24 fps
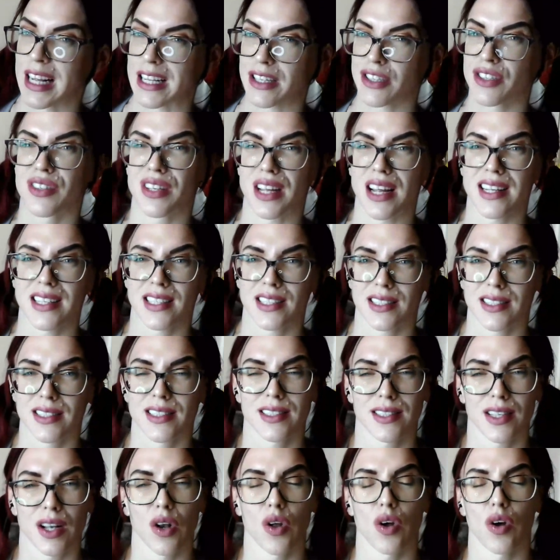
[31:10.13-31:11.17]
That's,
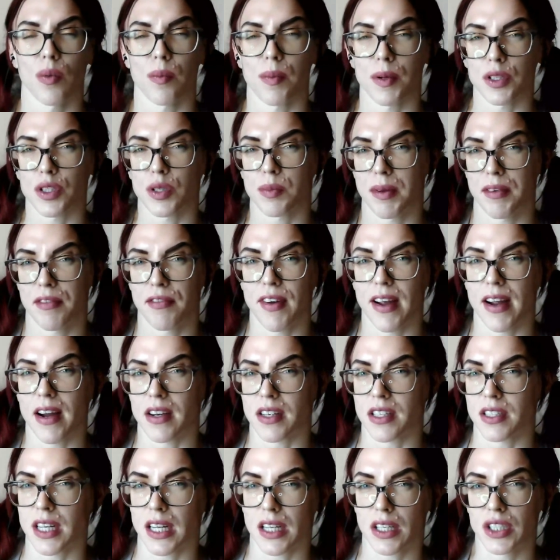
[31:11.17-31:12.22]
that's a lot, but to be
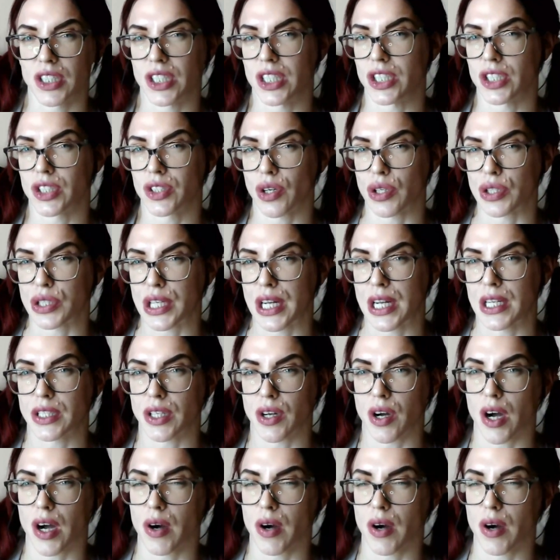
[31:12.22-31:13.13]
fair, the second she starts keto,